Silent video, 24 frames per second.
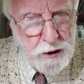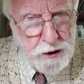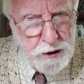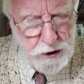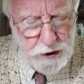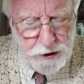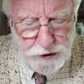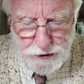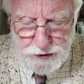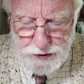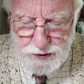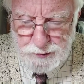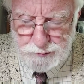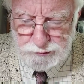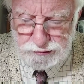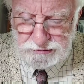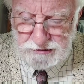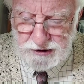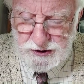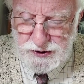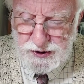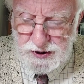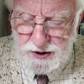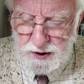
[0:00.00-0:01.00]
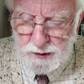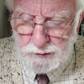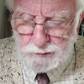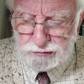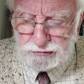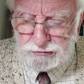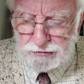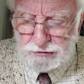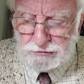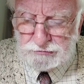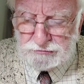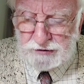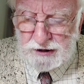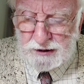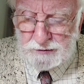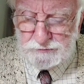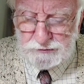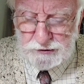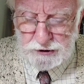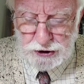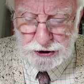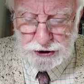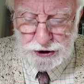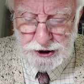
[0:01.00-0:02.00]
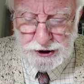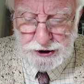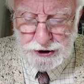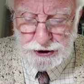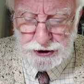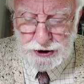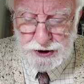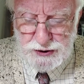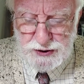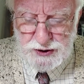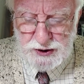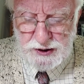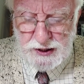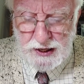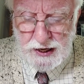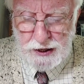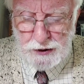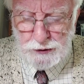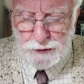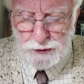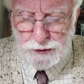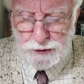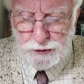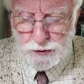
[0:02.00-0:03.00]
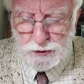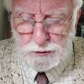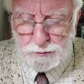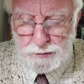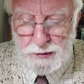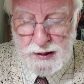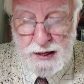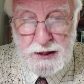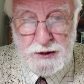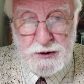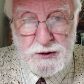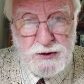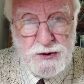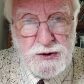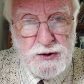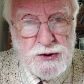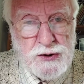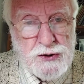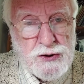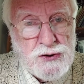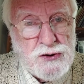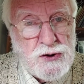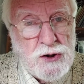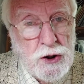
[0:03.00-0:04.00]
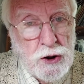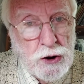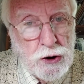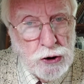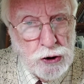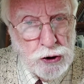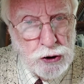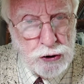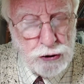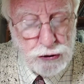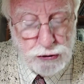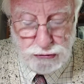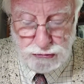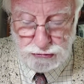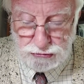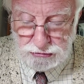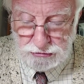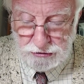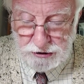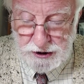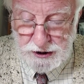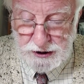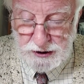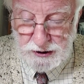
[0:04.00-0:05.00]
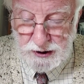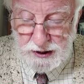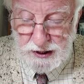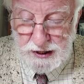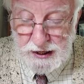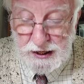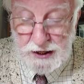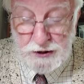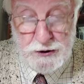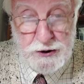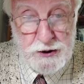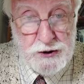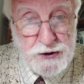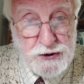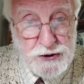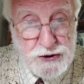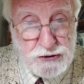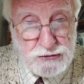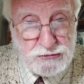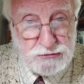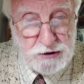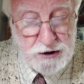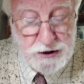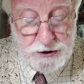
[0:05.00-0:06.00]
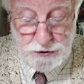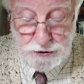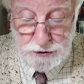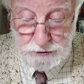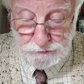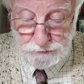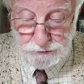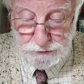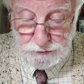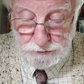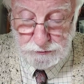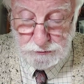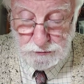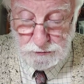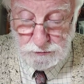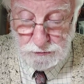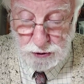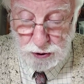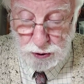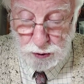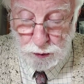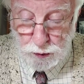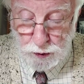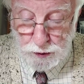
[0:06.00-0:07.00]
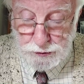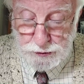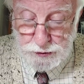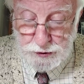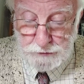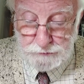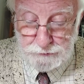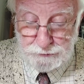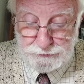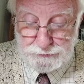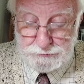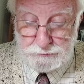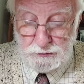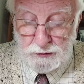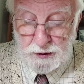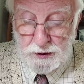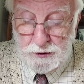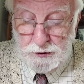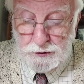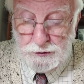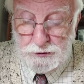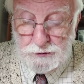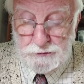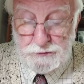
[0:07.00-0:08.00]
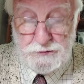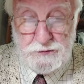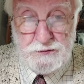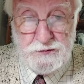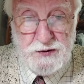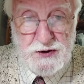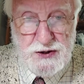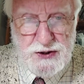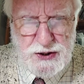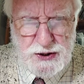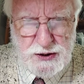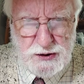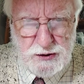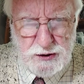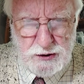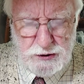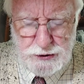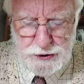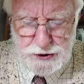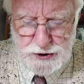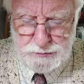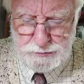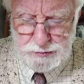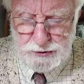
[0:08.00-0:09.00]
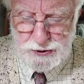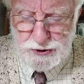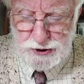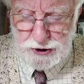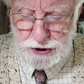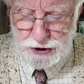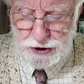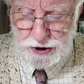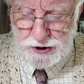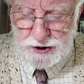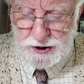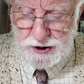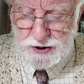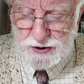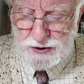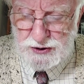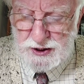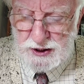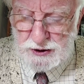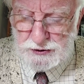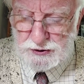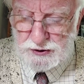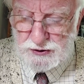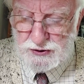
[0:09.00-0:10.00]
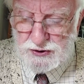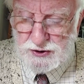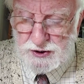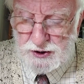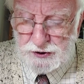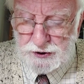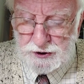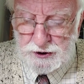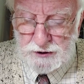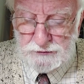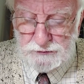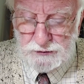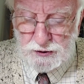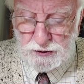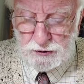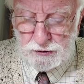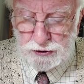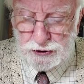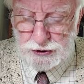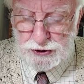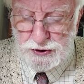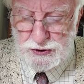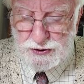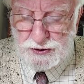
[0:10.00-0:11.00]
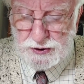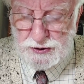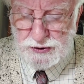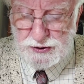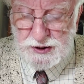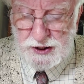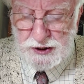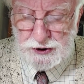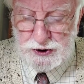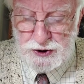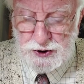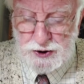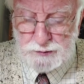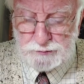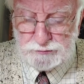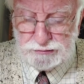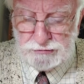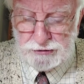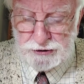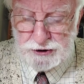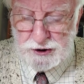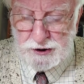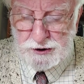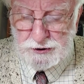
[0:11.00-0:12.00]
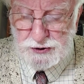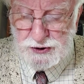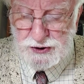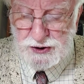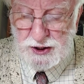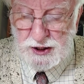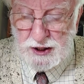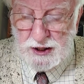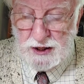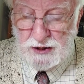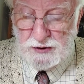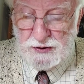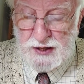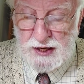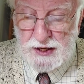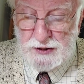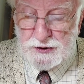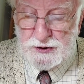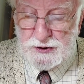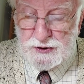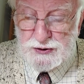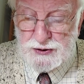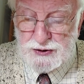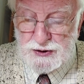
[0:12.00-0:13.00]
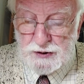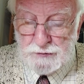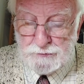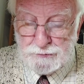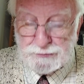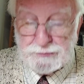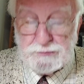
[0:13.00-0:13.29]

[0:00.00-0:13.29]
He is pressing a program for changes in how the humanities should train and instruct. Quote, the physicalist position is that the study of consciousness and its products, that is,